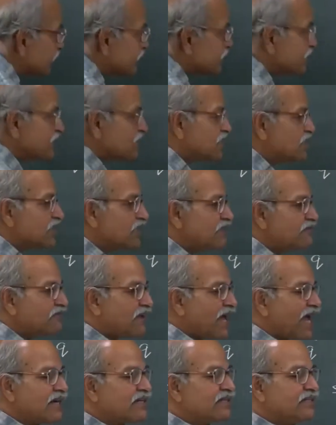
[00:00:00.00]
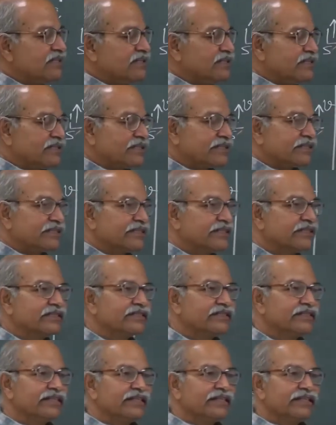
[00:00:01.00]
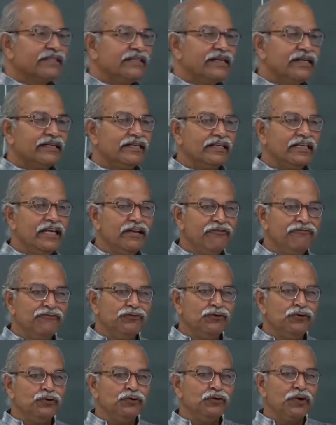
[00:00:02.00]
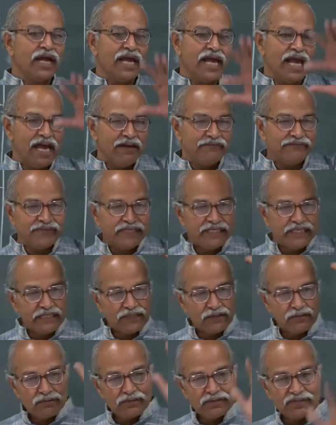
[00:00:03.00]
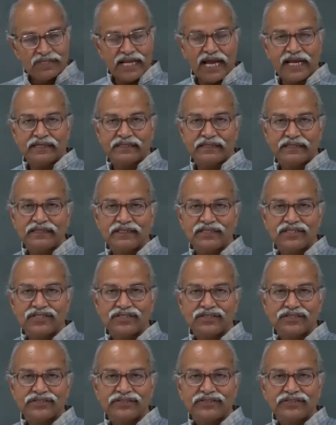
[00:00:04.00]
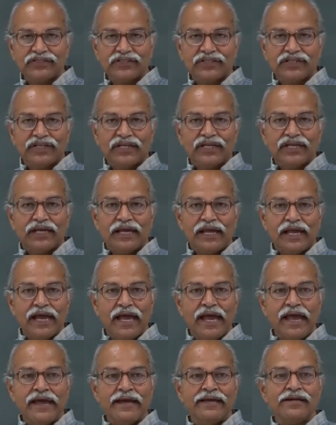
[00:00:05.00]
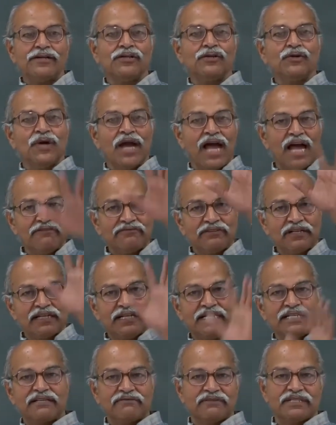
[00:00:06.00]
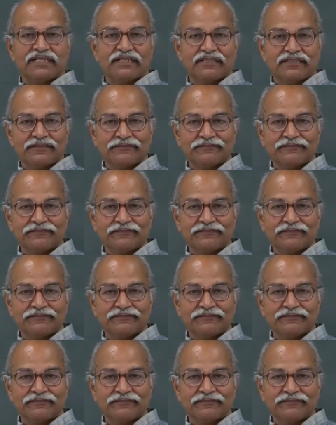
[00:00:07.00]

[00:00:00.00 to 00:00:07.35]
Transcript: essential fact is that if you have electrostatics and you have relativity,